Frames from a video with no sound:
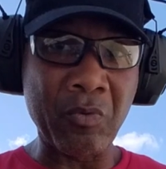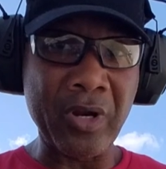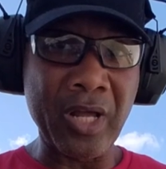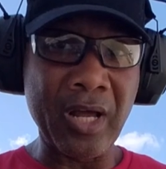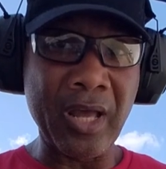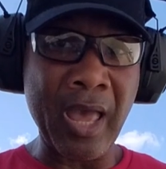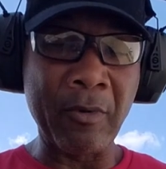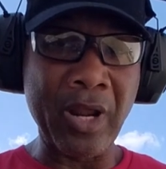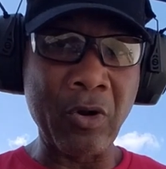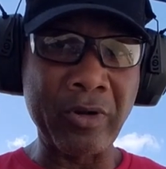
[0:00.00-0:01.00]
with uh, ammo
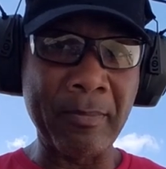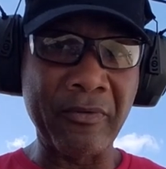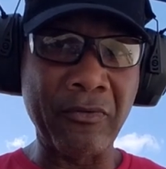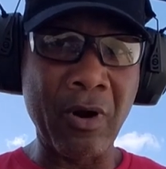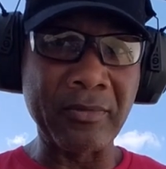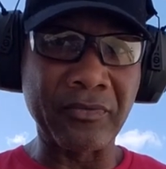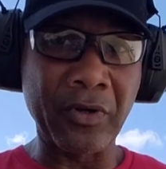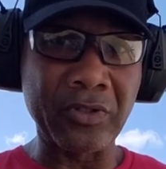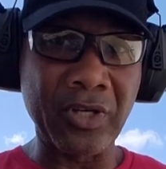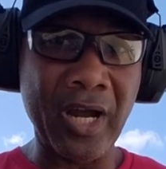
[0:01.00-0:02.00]
that I know that performs
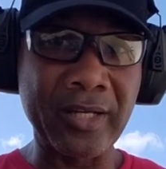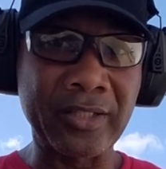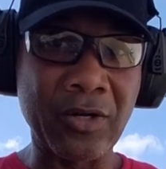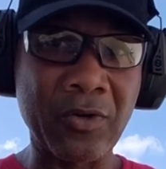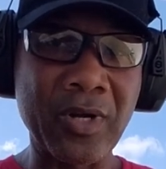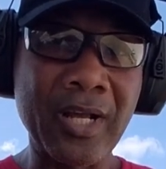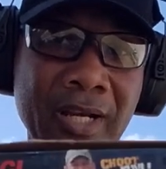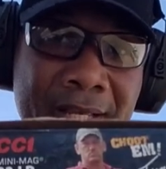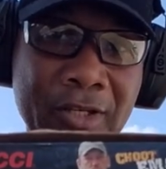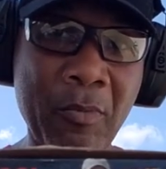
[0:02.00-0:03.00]
first. All right, so
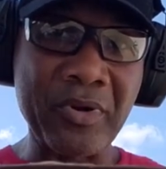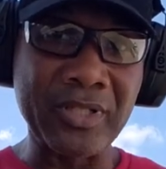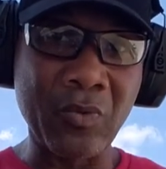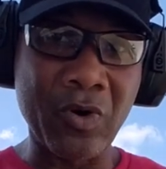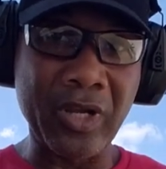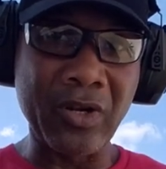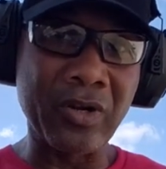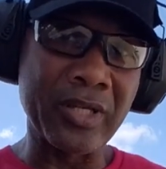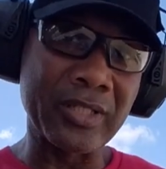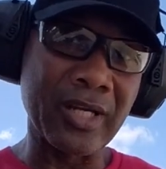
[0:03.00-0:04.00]
let's go put some work in on
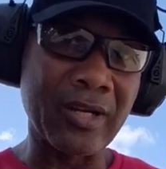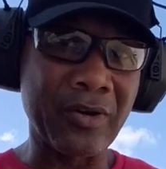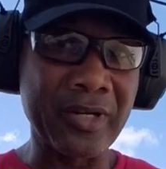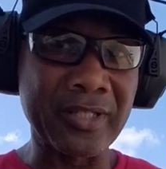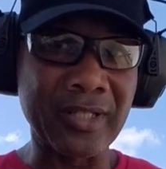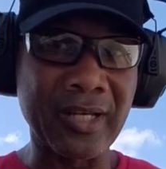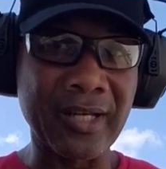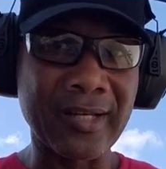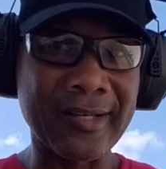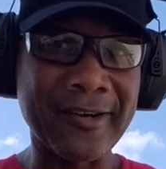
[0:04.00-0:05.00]
this uh, on this uh,
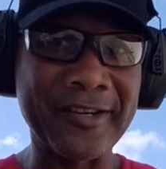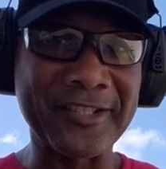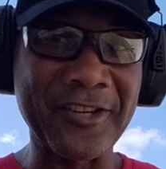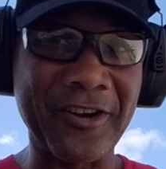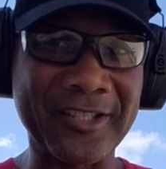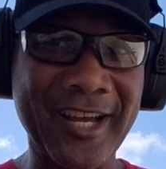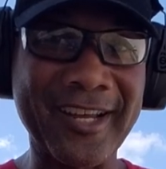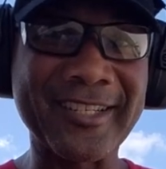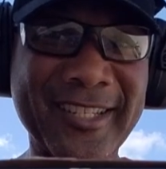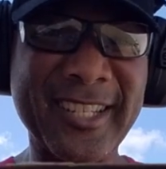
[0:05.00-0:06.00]
on these targets. All
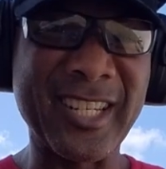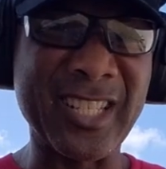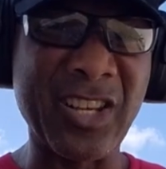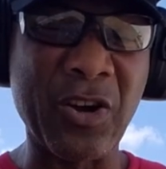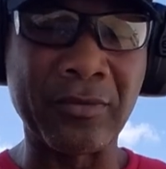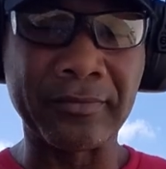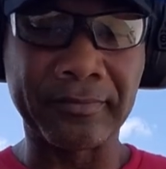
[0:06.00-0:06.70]
right, let's go.